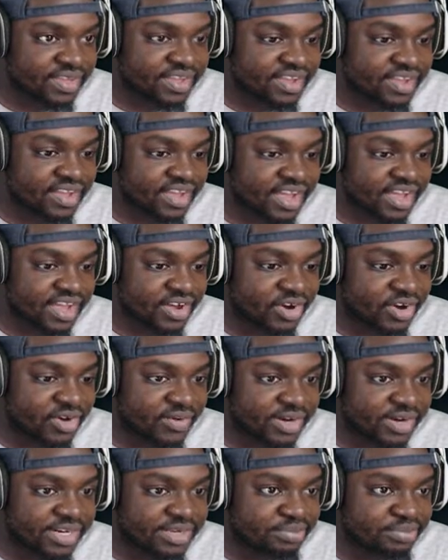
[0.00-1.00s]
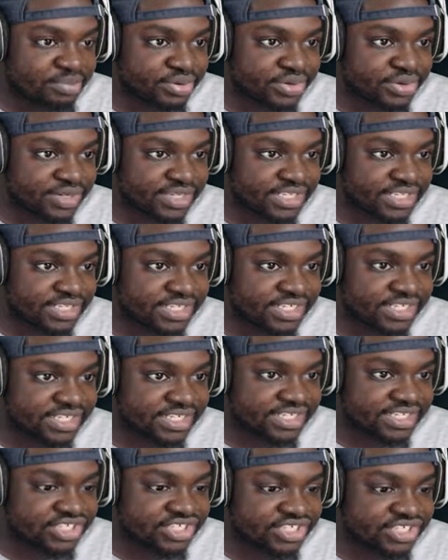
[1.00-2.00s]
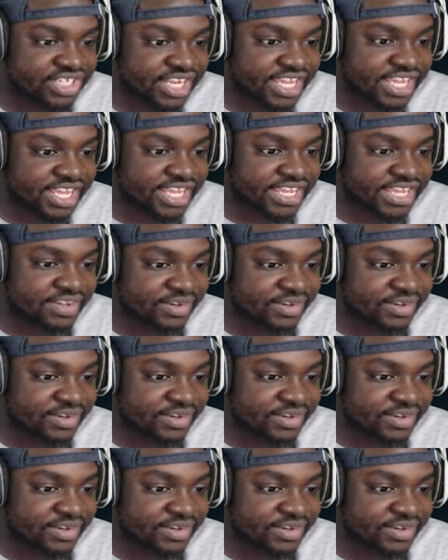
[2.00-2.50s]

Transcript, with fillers: I already put J